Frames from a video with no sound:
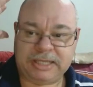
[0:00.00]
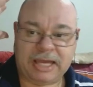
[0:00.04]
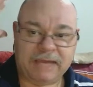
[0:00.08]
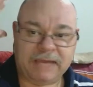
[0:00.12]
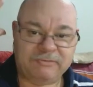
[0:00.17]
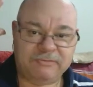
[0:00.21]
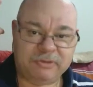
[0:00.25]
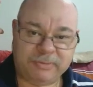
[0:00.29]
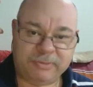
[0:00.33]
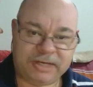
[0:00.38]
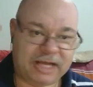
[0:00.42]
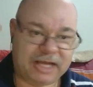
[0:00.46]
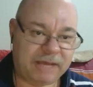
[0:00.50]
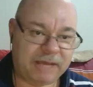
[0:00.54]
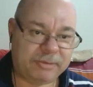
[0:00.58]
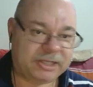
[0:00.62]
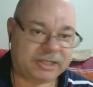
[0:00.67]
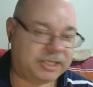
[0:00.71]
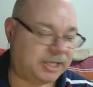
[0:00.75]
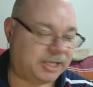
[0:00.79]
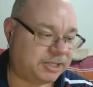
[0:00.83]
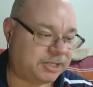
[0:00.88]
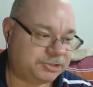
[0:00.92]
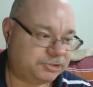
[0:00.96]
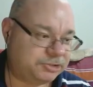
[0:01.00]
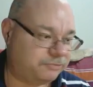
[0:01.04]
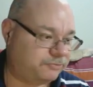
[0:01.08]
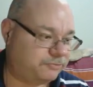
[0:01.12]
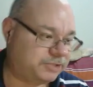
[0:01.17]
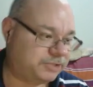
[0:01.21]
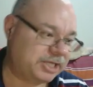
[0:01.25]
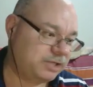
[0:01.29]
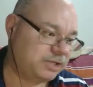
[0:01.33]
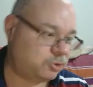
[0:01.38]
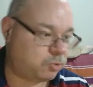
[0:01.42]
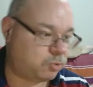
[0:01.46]
gave them an armor class of,
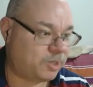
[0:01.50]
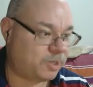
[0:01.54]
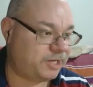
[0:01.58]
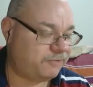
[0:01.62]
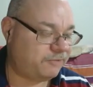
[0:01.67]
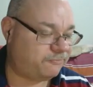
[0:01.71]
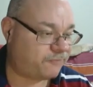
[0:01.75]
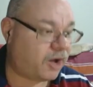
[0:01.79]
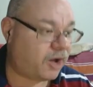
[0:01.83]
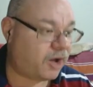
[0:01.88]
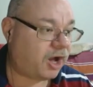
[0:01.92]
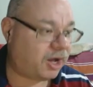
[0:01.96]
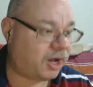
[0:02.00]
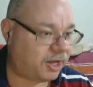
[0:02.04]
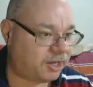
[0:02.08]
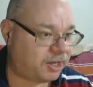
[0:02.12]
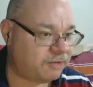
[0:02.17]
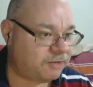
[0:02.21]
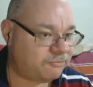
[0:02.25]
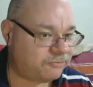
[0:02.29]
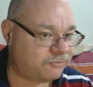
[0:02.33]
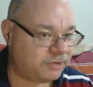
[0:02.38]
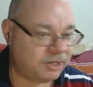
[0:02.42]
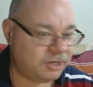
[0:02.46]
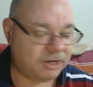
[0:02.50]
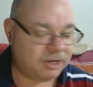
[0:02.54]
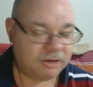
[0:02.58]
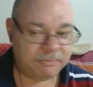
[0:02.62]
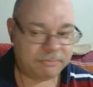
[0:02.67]
say, 25,